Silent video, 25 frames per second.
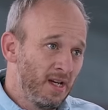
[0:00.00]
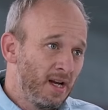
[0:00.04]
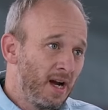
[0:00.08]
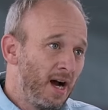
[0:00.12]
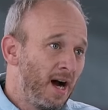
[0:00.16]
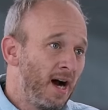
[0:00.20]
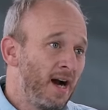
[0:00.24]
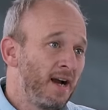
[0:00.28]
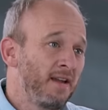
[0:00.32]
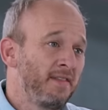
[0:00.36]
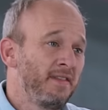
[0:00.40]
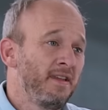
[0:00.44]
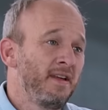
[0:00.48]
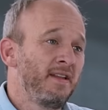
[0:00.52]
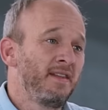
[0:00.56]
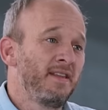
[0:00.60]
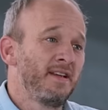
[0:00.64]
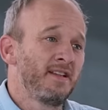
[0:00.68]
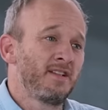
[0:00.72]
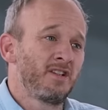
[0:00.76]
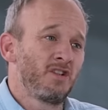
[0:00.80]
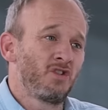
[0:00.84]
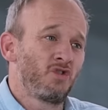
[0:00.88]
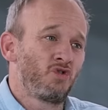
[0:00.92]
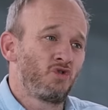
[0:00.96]
I think
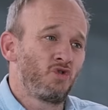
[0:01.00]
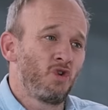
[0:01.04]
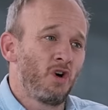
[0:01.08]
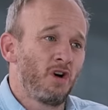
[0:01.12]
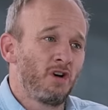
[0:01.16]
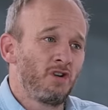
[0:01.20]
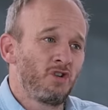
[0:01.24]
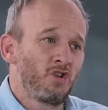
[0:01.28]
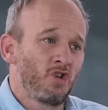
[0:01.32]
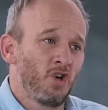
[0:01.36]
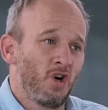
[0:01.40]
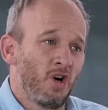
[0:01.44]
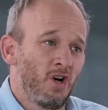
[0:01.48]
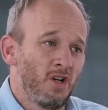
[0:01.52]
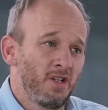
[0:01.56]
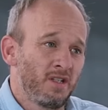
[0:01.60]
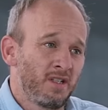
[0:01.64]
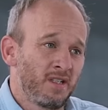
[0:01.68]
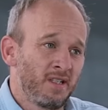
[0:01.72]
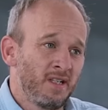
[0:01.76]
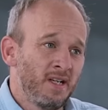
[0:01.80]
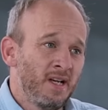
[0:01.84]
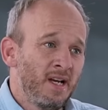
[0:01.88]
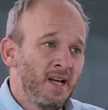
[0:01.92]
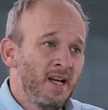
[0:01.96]
there's a strong
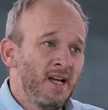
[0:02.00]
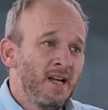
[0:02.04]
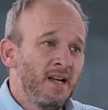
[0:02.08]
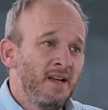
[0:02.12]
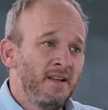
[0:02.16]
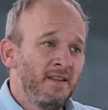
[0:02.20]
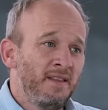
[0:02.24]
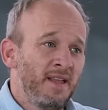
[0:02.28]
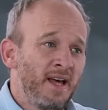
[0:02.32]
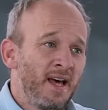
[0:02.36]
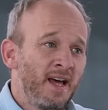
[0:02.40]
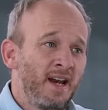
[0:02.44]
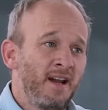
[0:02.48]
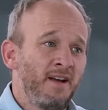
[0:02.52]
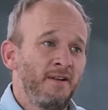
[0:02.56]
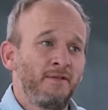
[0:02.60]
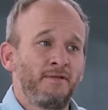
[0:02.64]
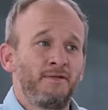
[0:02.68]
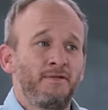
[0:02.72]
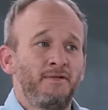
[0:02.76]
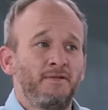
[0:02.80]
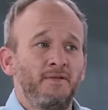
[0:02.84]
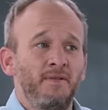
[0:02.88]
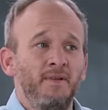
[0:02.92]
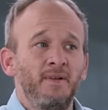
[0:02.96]
chance that if
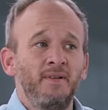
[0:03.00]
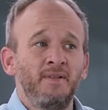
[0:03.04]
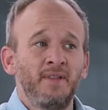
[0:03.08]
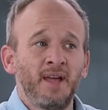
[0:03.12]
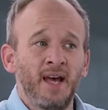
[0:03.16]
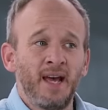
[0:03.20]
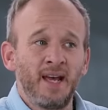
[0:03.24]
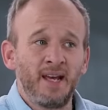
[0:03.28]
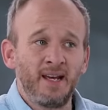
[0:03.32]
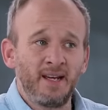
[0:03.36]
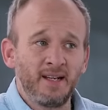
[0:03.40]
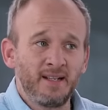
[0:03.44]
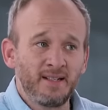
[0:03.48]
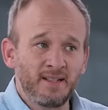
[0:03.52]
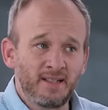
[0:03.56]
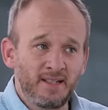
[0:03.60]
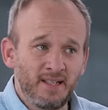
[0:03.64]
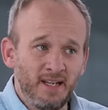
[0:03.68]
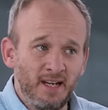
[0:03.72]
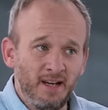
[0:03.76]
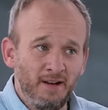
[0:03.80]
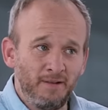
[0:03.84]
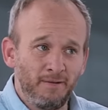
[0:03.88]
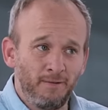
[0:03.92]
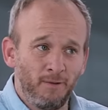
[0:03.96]
the
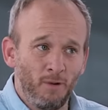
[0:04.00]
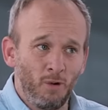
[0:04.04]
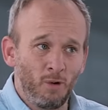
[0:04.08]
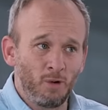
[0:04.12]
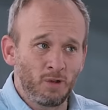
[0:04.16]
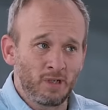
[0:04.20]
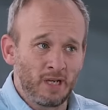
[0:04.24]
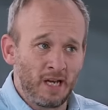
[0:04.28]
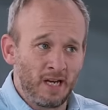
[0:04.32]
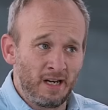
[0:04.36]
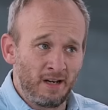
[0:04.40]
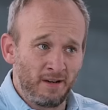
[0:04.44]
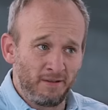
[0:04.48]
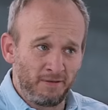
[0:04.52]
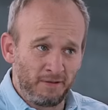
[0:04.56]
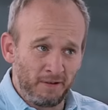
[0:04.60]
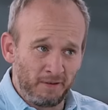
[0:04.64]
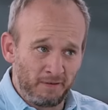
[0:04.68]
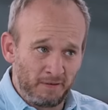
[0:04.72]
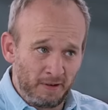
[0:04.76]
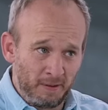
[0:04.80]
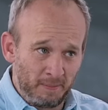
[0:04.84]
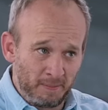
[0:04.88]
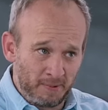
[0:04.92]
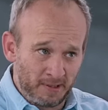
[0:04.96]
ANC falls under
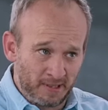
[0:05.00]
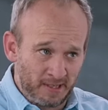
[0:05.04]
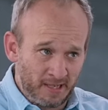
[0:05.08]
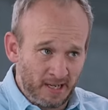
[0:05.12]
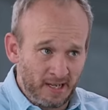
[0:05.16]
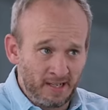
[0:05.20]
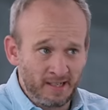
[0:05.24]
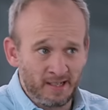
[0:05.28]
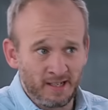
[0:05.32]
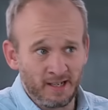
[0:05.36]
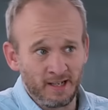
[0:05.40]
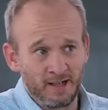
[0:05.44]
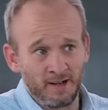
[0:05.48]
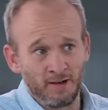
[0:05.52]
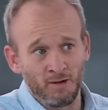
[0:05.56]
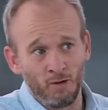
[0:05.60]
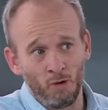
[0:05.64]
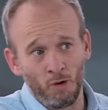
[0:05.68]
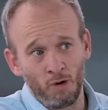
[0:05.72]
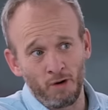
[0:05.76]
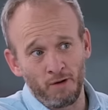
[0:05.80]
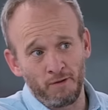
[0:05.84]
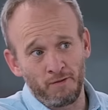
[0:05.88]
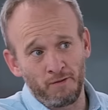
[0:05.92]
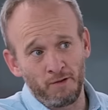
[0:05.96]
50%, and in
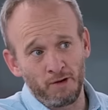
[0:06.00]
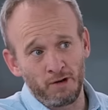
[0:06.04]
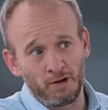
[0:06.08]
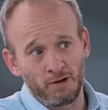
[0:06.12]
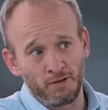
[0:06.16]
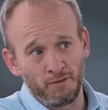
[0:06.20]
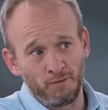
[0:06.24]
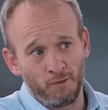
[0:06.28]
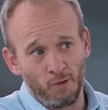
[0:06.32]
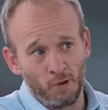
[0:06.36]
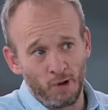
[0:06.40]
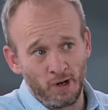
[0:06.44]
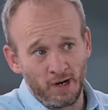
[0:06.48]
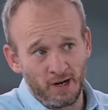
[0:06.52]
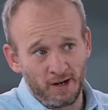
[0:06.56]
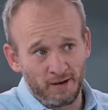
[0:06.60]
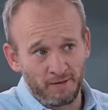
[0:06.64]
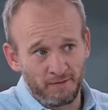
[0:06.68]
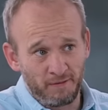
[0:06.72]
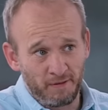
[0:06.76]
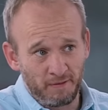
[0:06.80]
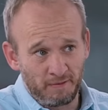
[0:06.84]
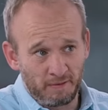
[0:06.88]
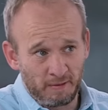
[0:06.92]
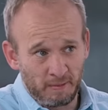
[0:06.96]
order for it to fall under
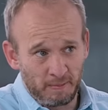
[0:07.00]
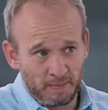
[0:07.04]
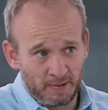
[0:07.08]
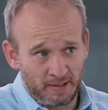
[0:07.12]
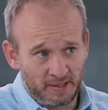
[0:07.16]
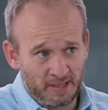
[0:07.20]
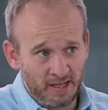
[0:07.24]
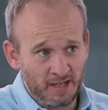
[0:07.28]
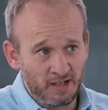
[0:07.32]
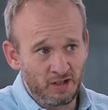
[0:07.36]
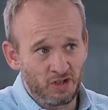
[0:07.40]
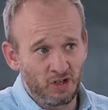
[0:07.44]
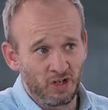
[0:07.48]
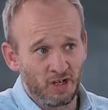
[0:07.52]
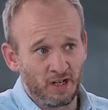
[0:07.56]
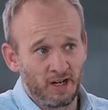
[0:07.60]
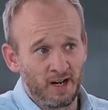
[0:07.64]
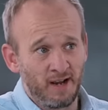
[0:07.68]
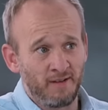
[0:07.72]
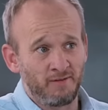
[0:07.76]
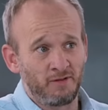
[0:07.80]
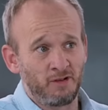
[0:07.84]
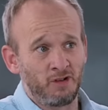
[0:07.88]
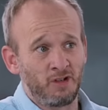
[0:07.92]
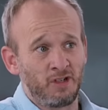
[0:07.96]
50%, you're going to
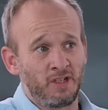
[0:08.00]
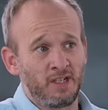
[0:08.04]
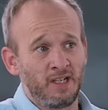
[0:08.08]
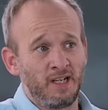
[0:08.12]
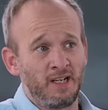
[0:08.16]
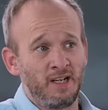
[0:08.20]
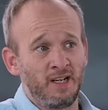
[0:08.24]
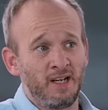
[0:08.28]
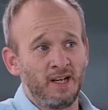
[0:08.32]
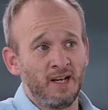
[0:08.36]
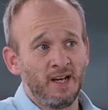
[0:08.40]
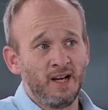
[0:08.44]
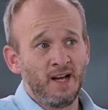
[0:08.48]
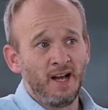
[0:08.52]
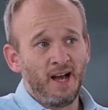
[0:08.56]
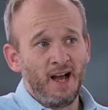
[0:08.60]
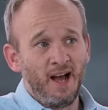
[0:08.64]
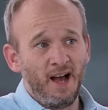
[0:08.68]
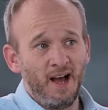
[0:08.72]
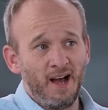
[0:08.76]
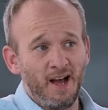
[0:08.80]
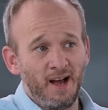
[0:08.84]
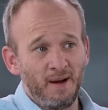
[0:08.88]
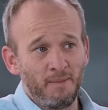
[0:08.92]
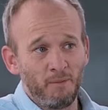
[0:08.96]
have to see
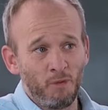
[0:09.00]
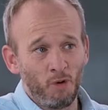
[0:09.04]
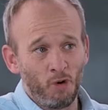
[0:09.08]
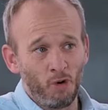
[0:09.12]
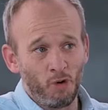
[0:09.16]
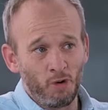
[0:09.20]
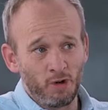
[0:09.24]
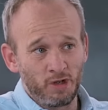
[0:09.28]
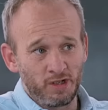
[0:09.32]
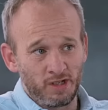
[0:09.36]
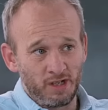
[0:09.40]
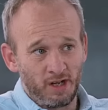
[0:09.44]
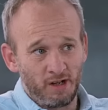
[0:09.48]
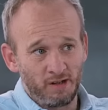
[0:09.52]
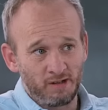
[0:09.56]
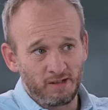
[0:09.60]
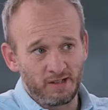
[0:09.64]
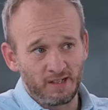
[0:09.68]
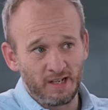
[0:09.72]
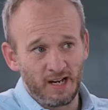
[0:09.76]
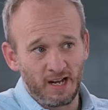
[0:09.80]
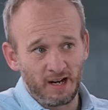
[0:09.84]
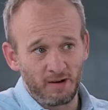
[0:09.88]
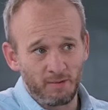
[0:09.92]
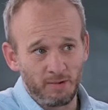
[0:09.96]
uh, more
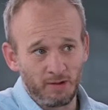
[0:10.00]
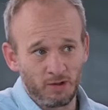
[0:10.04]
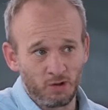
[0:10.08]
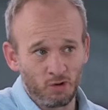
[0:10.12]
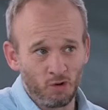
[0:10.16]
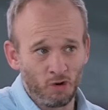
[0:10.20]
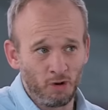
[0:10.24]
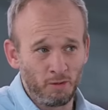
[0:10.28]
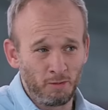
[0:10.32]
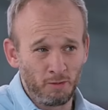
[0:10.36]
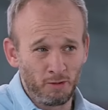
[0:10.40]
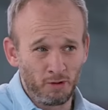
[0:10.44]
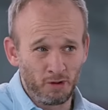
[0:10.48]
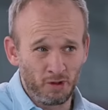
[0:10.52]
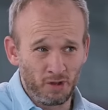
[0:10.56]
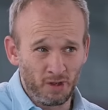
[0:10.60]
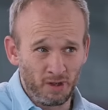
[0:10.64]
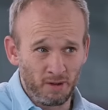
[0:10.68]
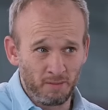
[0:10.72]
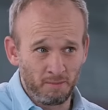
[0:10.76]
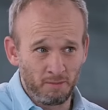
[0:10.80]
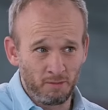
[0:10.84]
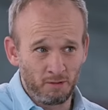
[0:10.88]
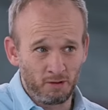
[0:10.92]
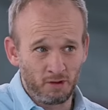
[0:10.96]
results like we saw in
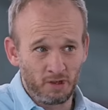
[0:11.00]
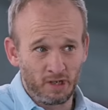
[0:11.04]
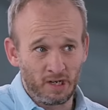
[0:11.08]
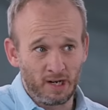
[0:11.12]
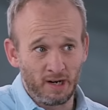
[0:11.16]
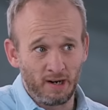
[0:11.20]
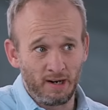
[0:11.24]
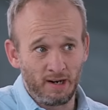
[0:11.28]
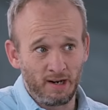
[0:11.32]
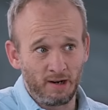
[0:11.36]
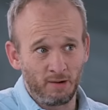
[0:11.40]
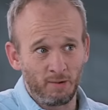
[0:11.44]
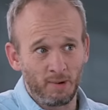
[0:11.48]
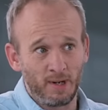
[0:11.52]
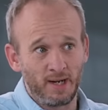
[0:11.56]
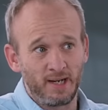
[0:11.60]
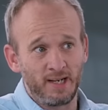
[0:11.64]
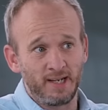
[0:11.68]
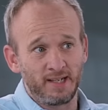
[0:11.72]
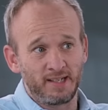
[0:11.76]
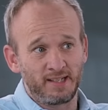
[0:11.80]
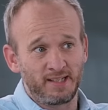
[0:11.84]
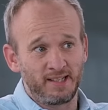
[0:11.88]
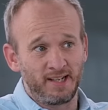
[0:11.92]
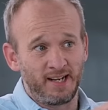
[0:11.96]
Msukaligwa
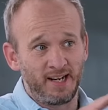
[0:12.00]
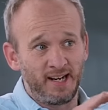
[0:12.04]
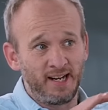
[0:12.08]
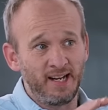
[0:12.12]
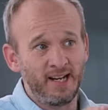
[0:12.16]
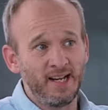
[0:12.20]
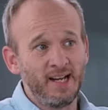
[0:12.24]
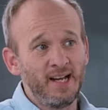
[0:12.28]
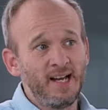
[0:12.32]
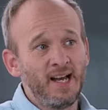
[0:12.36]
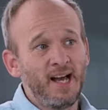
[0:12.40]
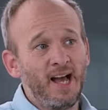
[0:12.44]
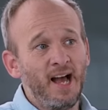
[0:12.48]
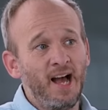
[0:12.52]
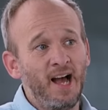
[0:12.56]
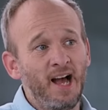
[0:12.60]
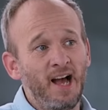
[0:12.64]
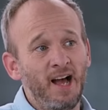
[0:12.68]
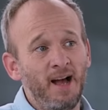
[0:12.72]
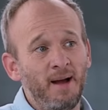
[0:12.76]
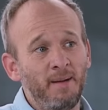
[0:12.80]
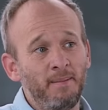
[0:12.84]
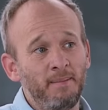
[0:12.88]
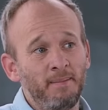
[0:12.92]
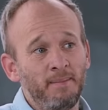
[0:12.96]
yesterday,
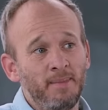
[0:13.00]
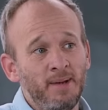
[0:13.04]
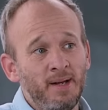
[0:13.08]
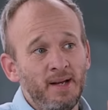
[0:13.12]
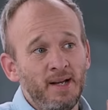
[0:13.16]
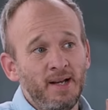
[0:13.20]
um,